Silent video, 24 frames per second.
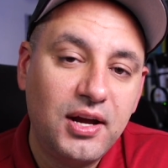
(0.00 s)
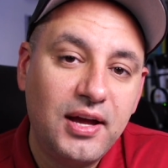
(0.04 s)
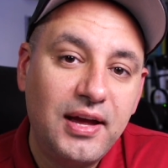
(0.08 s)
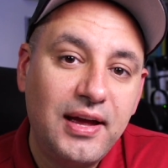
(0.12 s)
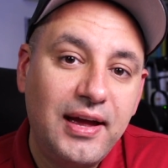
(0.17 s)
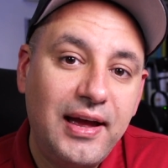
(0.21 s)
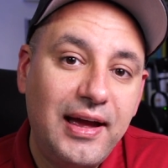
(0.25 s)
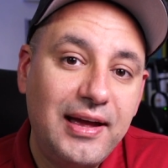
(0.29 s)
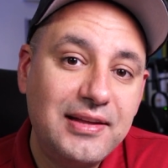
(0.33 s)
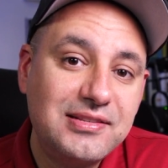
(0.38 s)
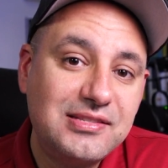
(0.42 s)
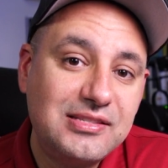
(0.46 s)

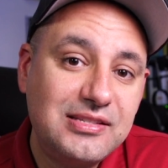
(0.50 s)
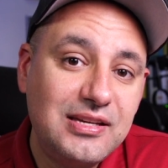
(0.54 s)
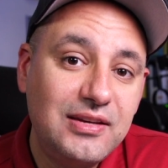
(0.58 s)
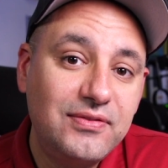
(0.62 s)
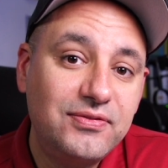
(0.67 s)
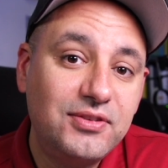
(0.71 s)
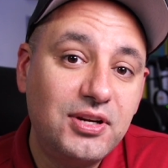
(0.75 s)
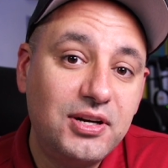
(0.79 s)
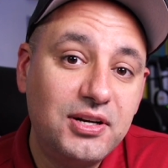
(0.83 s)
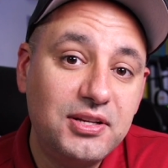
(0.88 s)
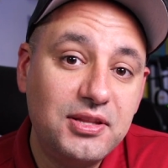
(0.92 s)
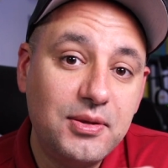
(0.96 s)
and see if
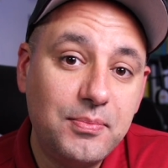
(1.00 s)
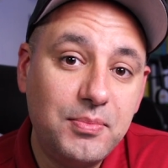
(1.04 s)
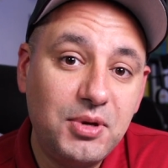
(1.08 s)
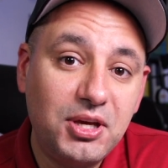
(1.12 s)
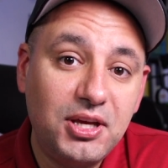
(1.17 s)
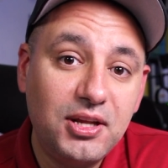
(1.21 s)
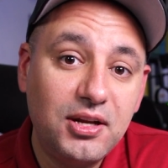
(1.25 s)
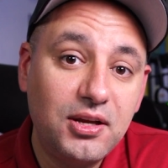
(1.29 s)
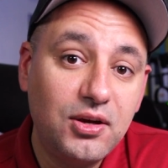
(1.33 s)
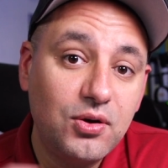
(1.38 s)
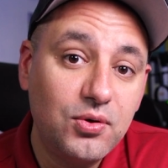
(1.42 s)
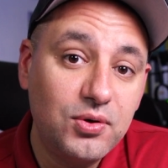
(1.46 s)
they're in the
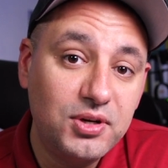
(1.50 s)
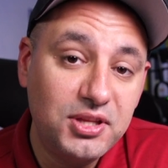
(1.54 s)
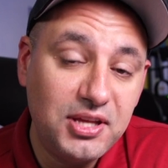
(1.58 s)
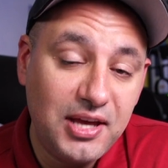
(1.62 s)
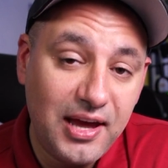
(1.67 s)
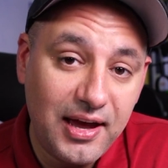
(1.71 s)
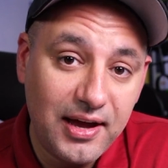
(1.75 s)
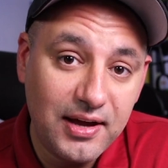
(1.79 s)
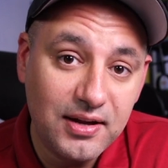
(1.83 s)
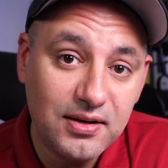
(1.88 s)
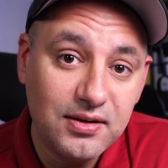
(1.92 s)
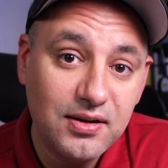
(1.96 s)
beginning or the
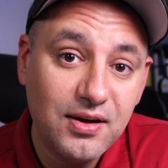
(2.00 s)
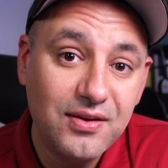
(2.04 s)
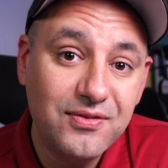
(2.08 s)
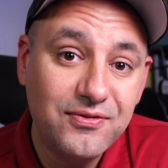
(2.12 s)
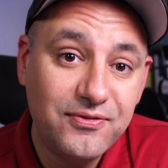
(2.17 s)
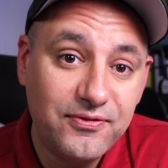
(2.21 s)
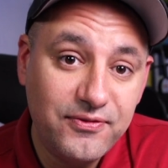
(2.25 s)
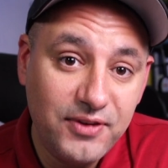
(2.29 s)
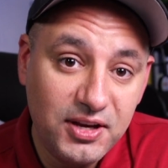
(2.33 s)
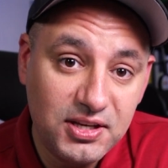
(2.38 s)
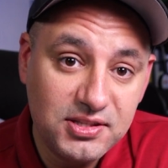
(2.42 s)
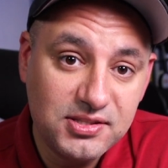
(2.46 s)
end,
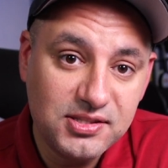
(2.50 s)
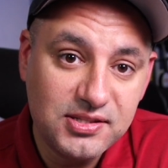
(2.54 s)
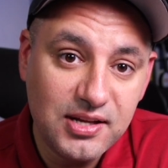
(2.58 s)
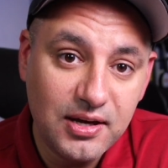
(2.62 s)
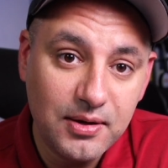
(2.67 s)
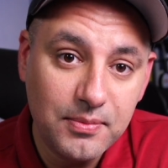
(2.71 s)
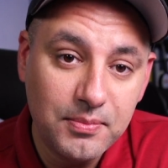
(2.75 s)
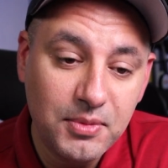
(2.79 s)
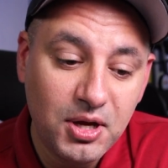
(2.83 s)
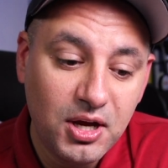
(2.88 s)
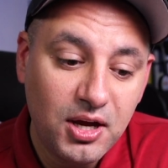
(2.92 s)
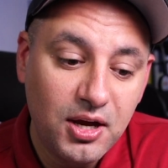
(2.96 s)
fix
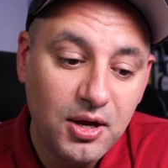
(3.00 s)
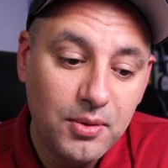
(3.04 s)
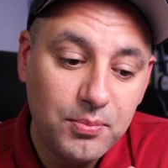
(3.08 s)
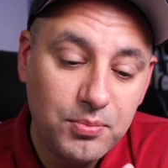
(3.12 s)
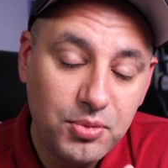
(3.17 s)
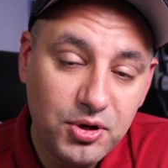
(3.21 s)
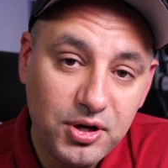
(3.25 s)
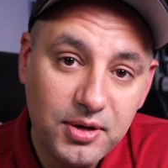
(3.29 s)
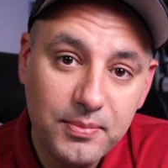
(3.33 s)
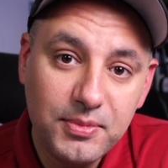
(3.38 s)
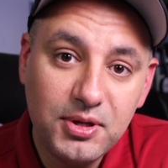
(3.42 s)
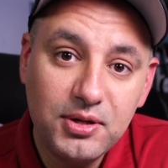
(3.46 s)
them, put
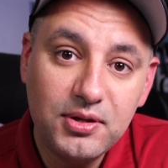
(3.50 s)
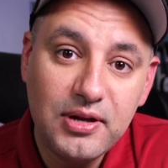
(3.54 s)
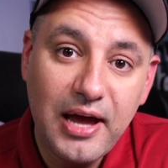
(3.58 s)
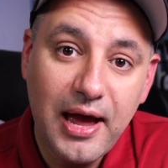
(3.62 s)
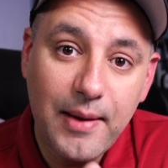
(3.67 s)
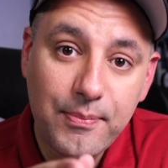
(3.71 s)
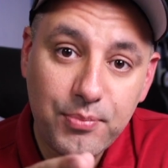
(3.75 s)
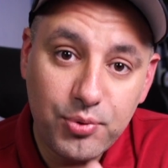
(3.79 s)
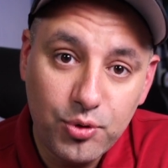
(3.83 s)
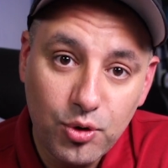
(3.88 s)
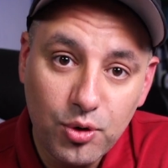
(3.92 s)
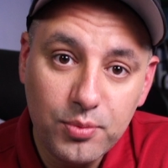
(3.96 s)
them in
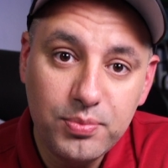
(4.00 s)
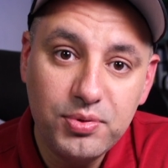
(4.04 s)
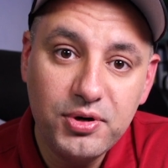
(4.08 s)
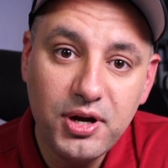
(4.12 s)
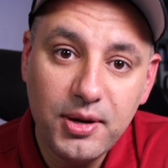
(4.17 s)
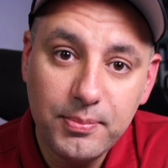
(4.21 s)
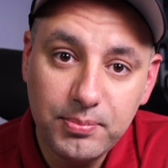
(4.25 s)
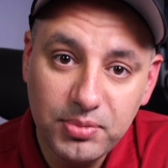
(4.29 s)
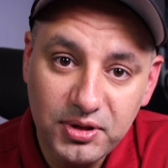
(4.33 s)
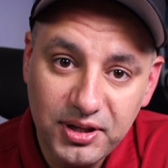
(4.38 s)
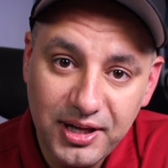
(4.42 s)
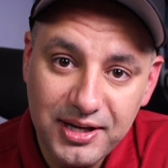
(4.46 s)

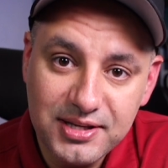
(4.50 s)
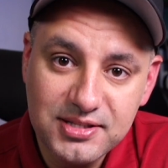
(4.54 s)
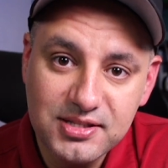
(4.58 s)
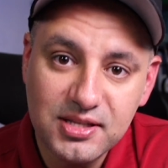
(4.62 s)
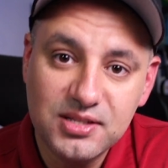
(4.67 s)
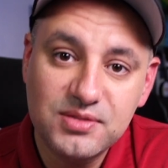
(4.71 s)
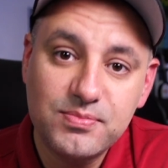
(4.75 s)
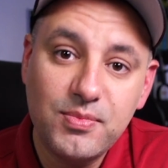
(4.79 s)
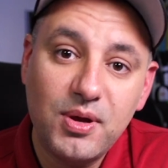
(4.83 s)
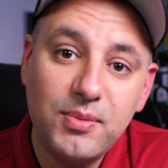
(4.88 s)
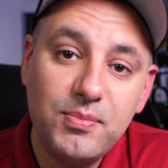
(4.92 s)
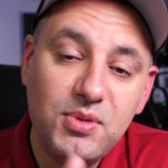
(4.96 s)
appropriate places,
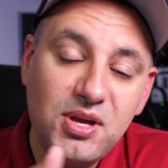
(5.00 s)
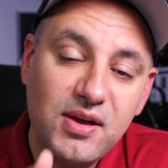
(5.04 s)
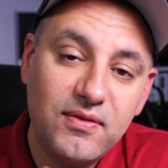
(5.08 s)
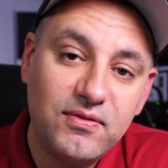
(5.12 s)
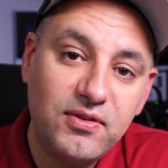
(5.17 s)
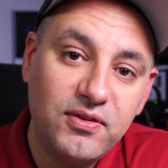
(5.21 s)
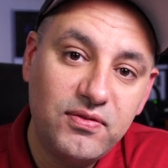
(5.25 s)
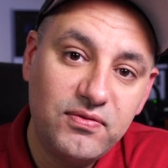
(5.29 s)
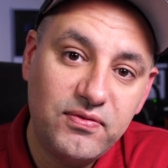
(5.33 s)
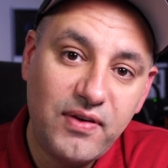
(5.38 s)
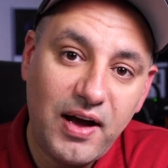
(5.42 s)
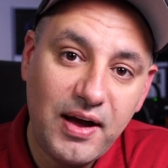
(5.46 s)
maybe every
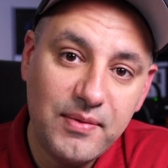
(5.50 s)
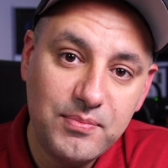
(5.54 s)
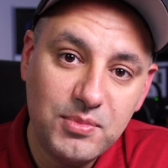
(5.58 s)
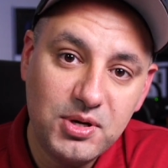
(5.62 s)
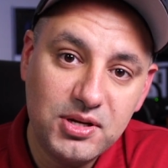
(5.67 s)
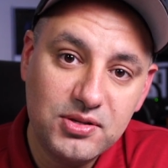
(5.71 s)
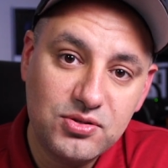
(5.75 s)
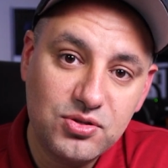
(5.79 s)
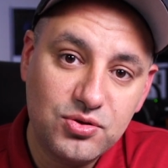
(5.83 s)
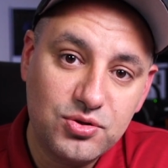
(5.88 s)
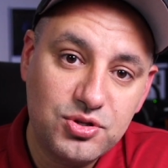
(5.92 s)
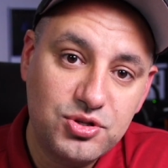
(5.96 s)
5
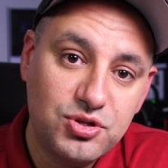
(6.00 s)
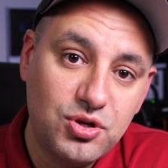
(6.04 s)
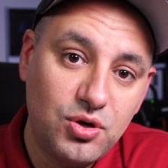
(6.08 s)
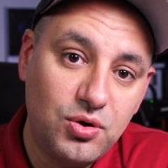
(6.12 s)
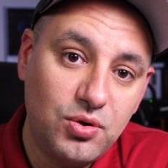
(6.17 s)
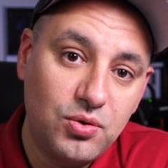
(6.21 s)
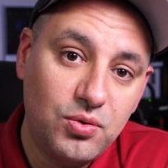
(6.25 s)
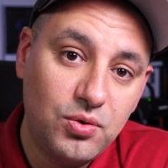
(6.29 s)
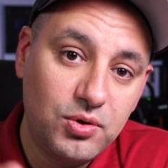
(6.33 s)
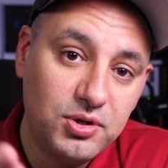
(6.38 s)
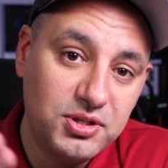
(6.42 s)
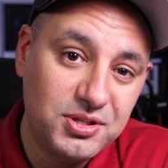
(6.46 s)
minutes or
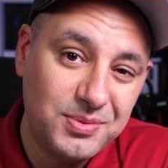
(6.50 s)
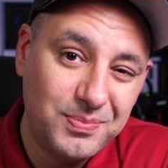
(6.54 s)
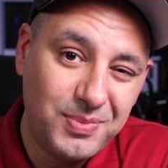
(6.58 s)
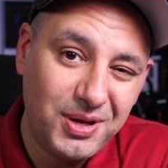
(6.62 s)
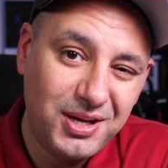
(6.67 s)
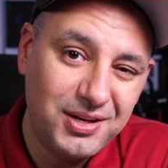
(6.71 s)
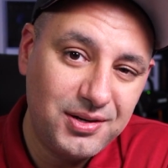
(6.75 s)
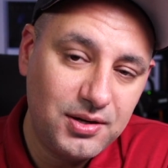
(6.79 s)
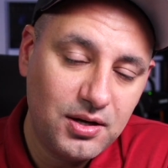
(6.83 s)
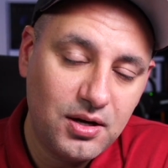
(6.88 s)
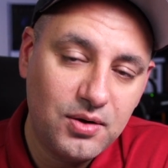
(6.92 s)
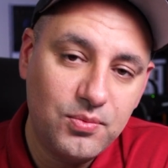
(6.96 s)
so, or
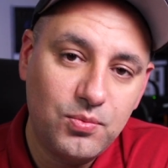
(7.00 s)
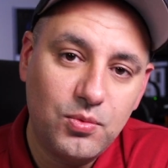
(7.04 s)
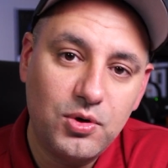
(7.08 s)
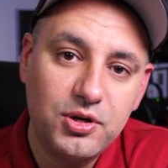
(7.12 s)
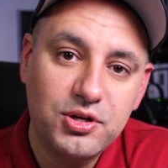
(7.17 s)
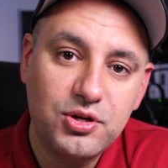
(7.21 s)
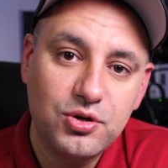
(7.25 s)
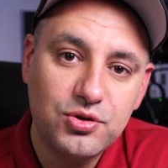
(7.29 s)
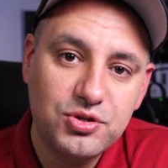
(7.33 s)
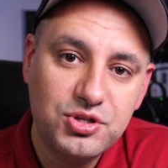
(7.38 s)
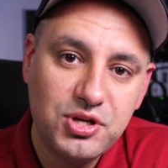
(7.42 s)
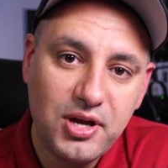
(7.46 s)
depending on what
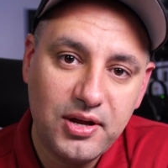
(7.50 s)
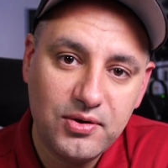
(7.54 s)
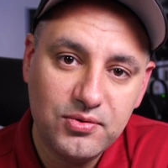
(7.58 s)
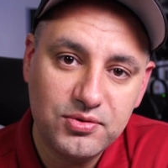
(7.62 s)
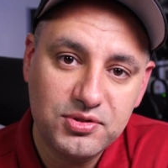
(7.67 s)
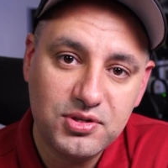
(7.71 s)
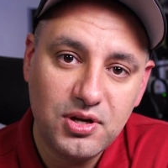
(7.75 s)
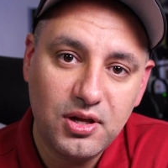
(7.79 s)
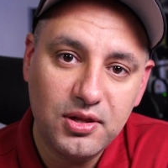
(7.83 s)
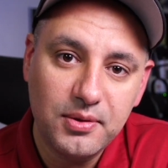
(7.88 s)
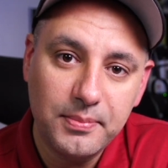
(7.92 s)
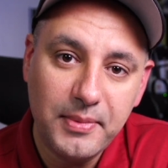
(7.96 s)
your channel is
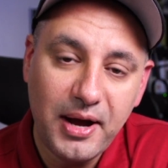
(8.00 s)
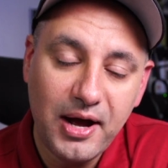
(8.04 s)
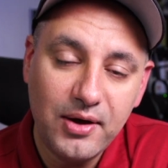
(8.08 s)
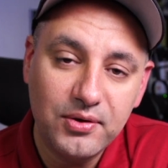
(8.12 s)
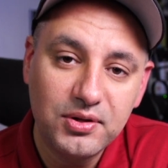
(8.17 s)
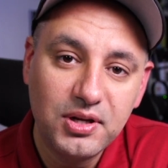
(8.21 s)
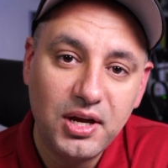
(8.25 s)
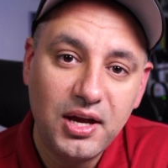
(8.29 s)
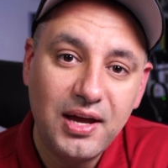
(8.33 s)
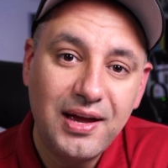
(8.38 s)
all about,